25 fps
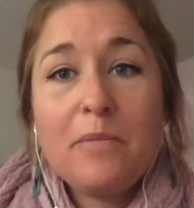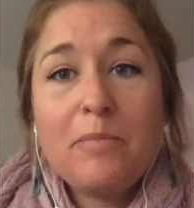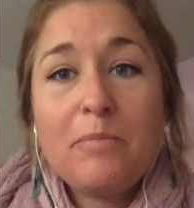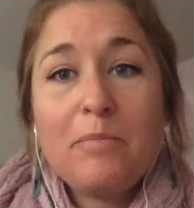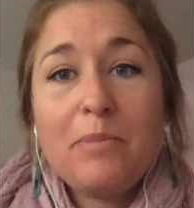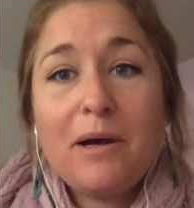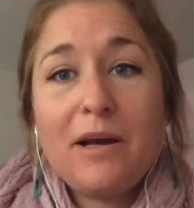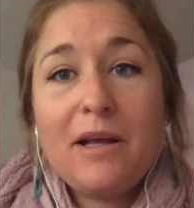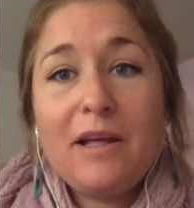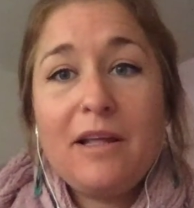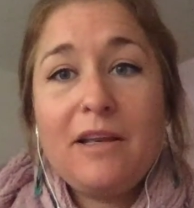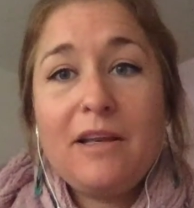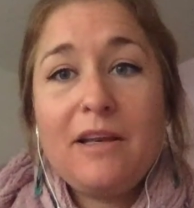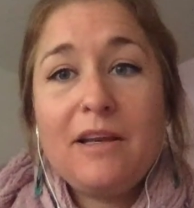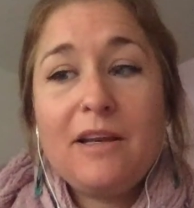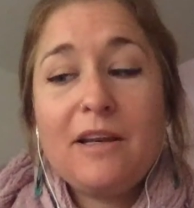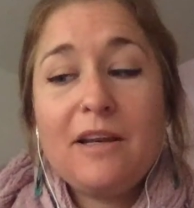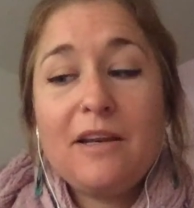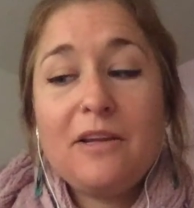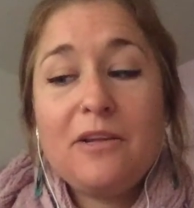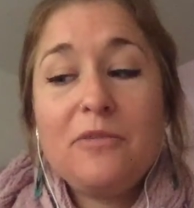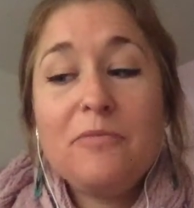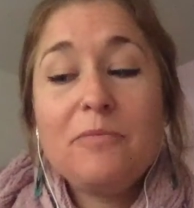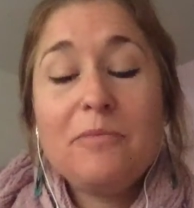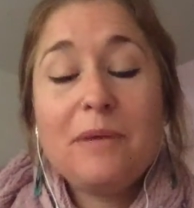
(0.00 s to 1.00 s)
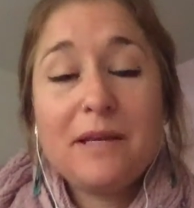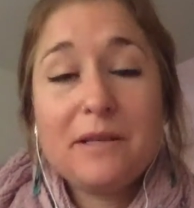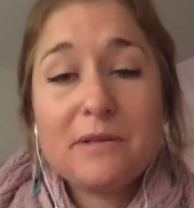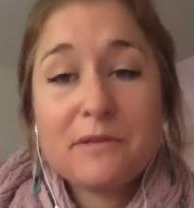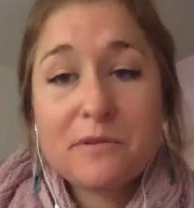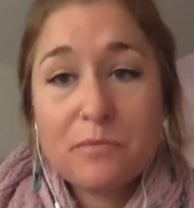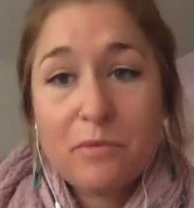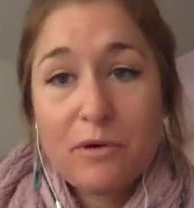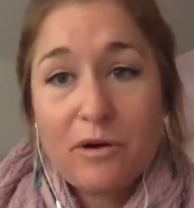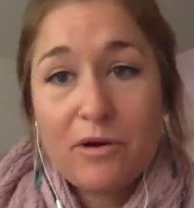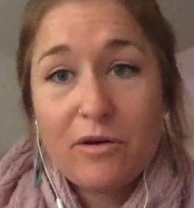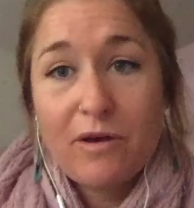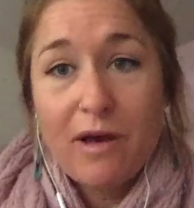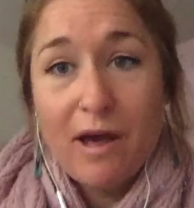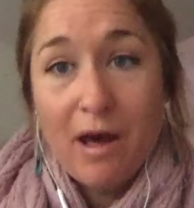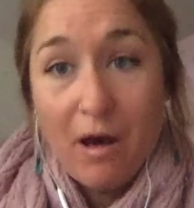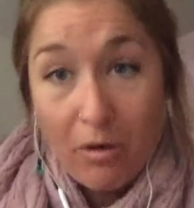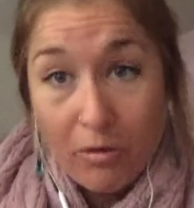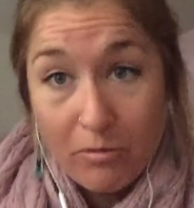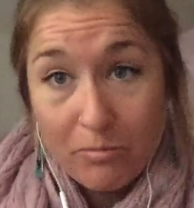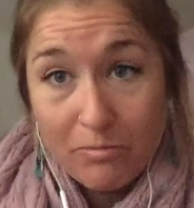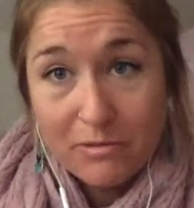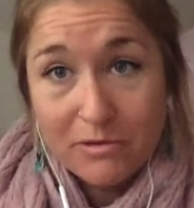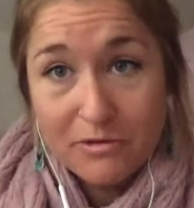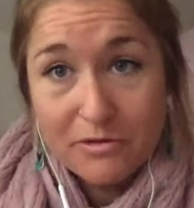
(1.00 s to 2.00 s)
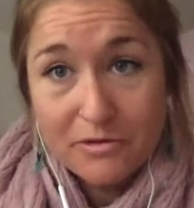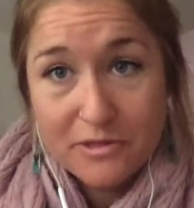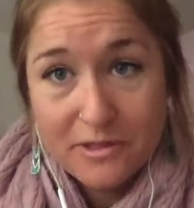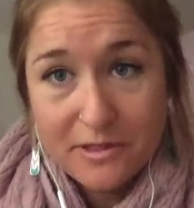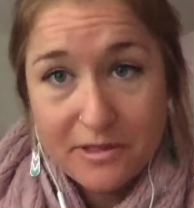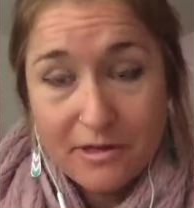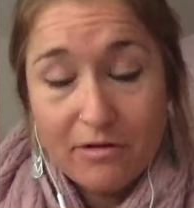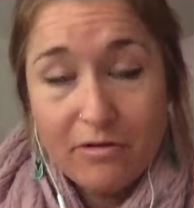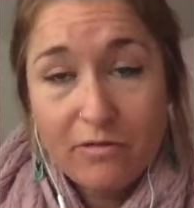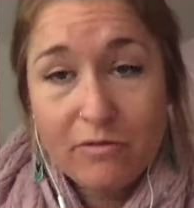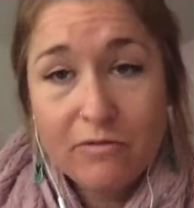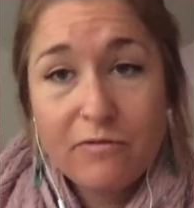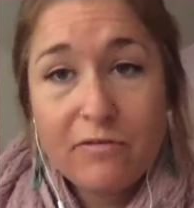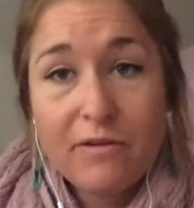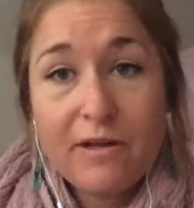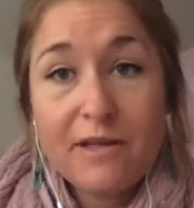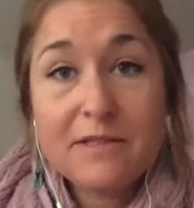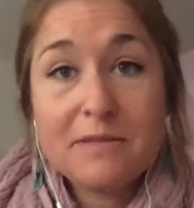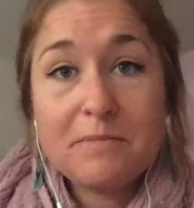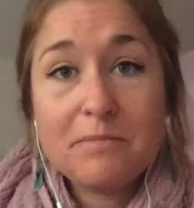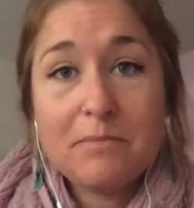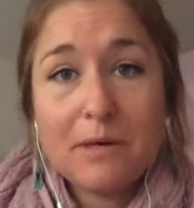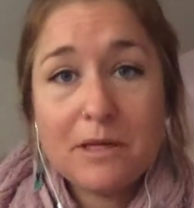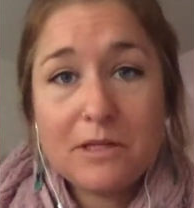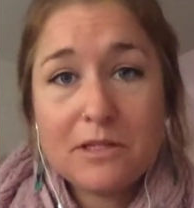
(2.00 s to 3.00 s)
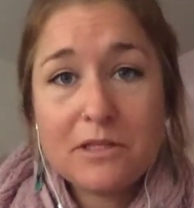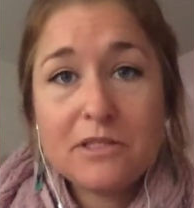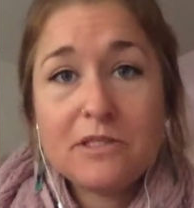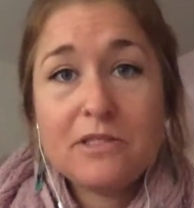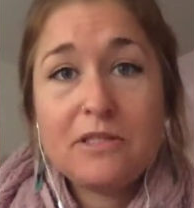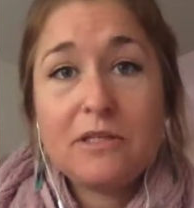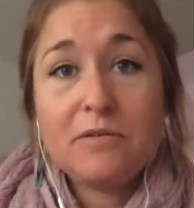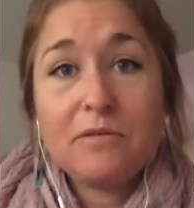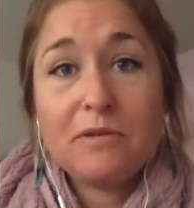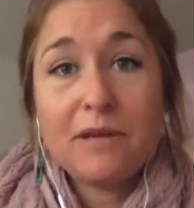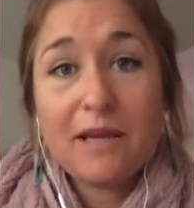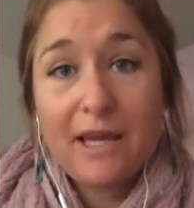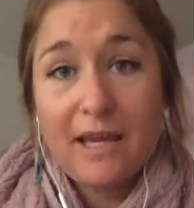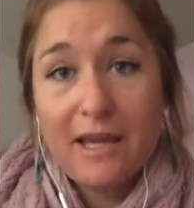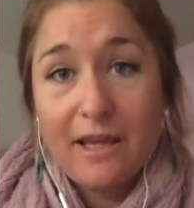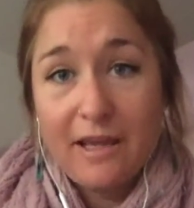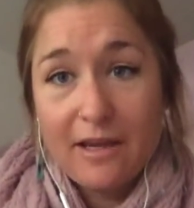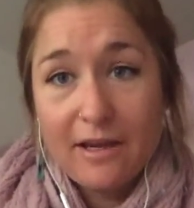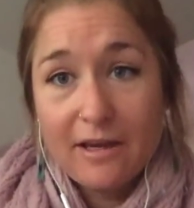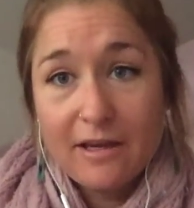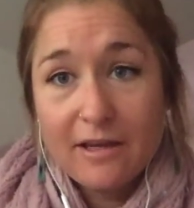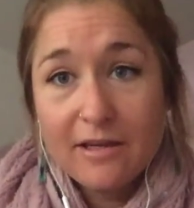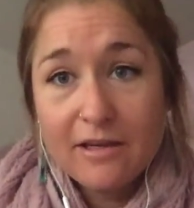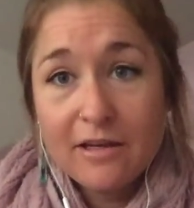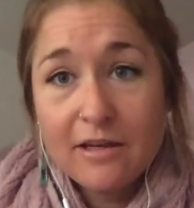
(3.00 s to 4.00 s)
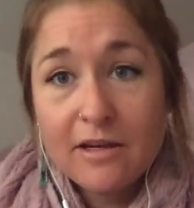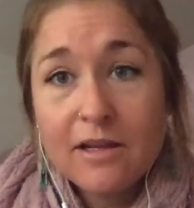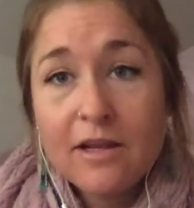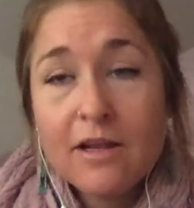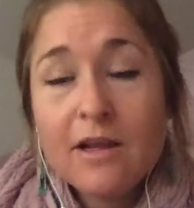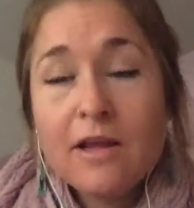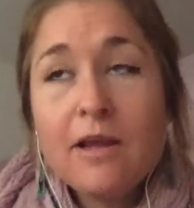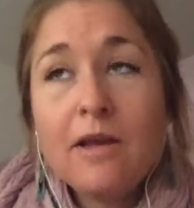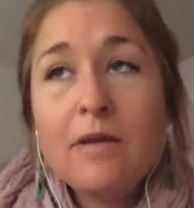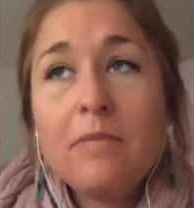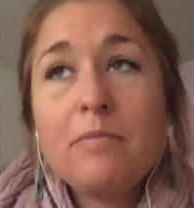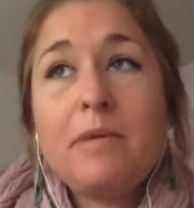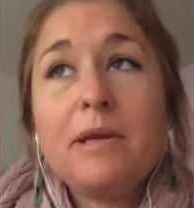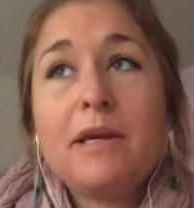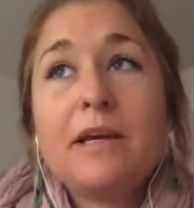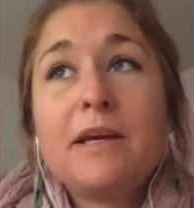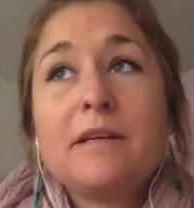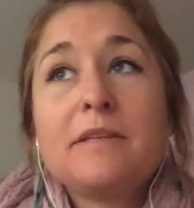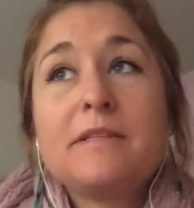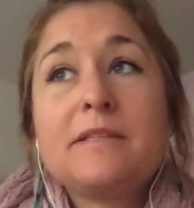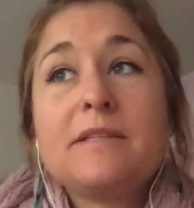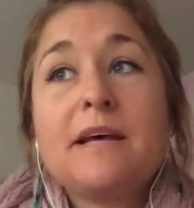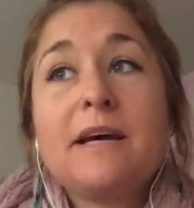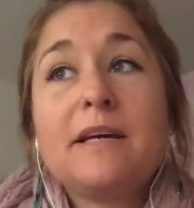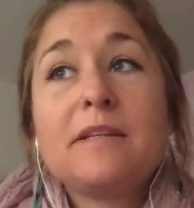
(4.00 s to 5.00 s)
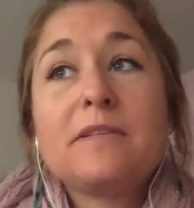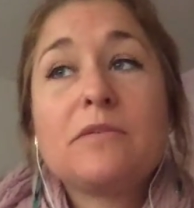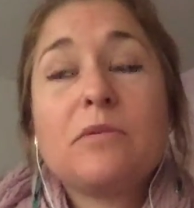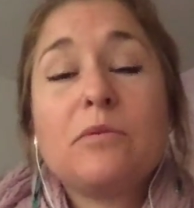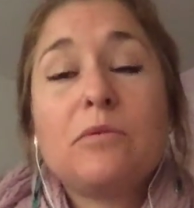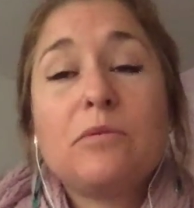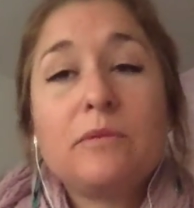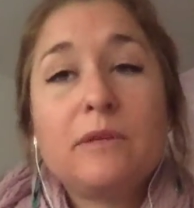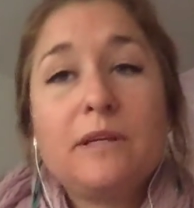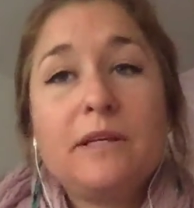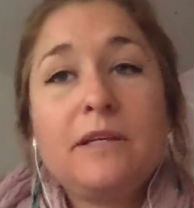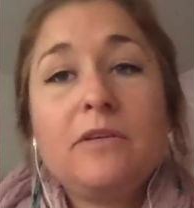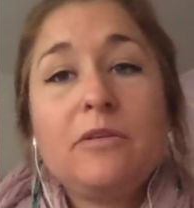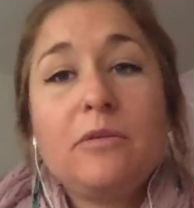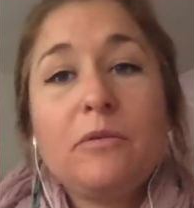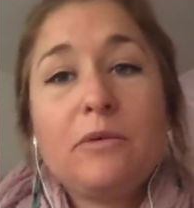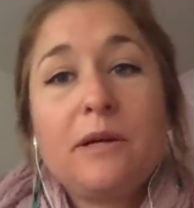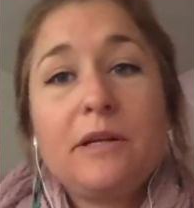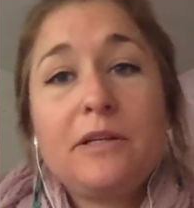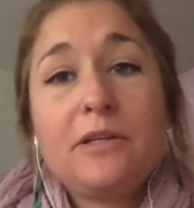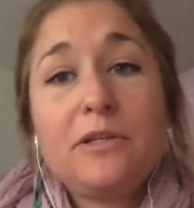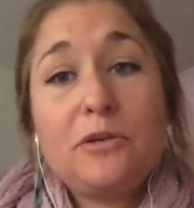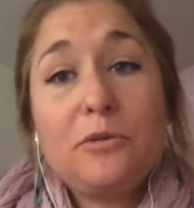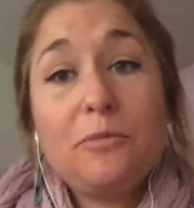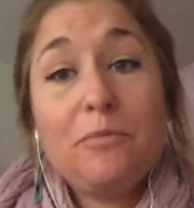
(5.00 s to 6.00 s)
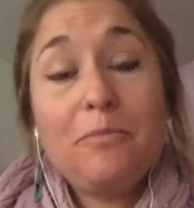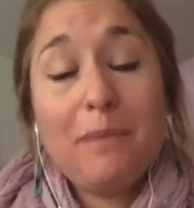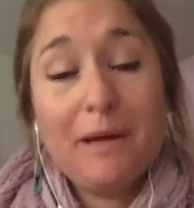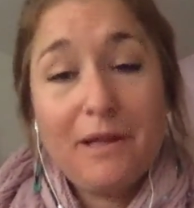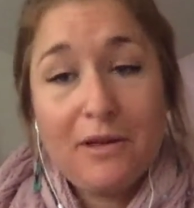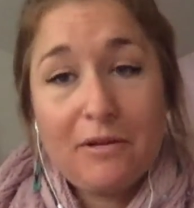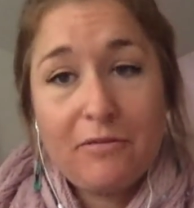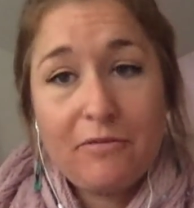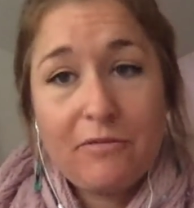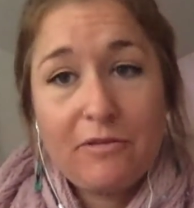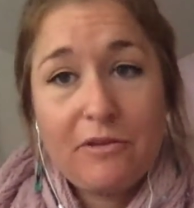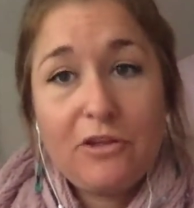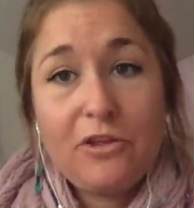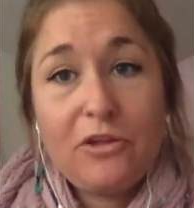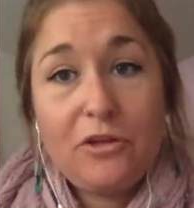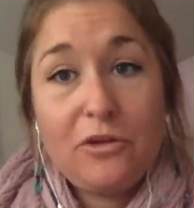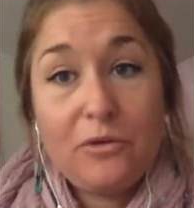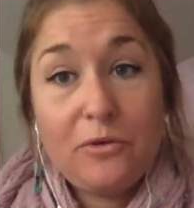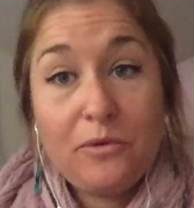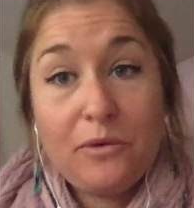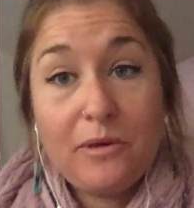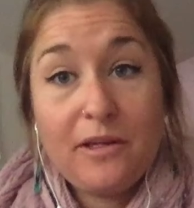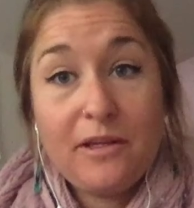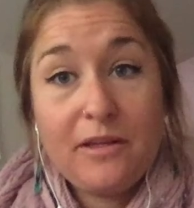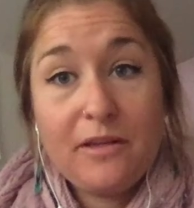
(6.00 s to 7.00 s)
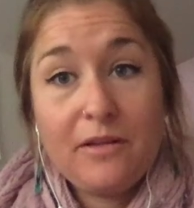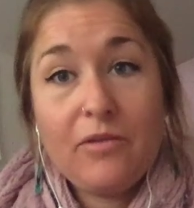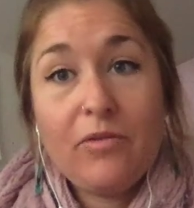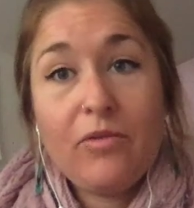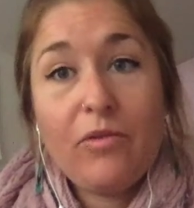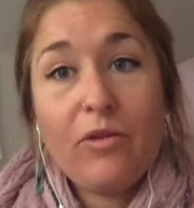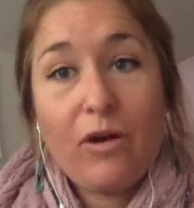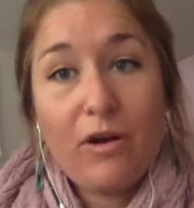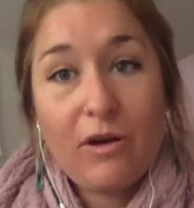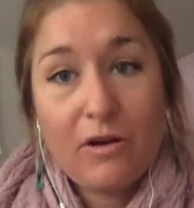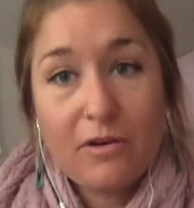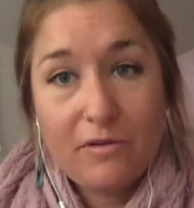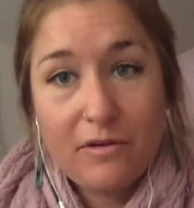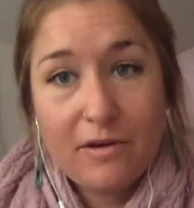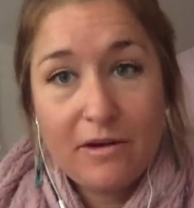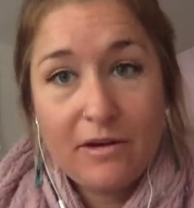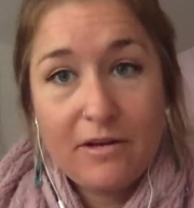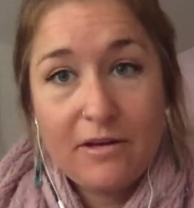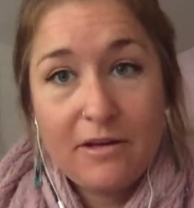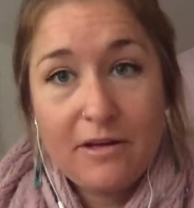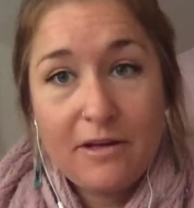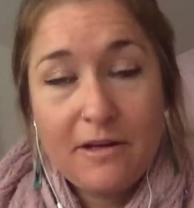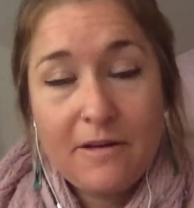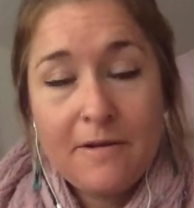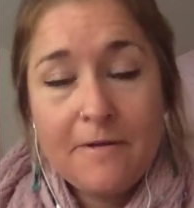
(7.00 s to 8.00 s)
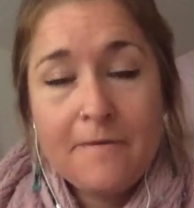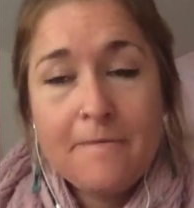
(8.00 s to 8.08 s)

But you may as well help yourself as much as you can, because that's only going to benefit you in the long run.